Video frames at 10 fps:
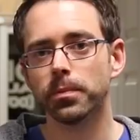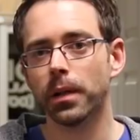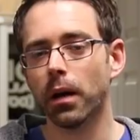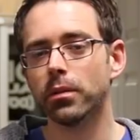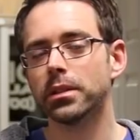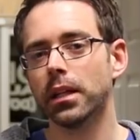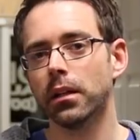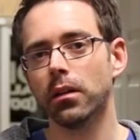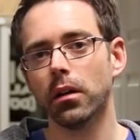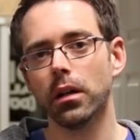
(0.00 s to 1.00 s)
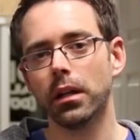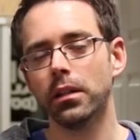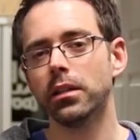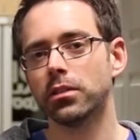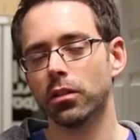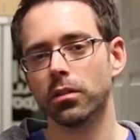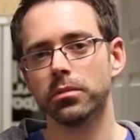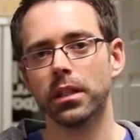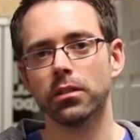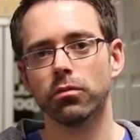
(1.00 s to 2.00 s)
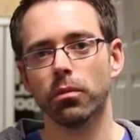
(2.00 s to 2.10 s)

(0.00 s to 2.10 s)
but I would say in these circumstances,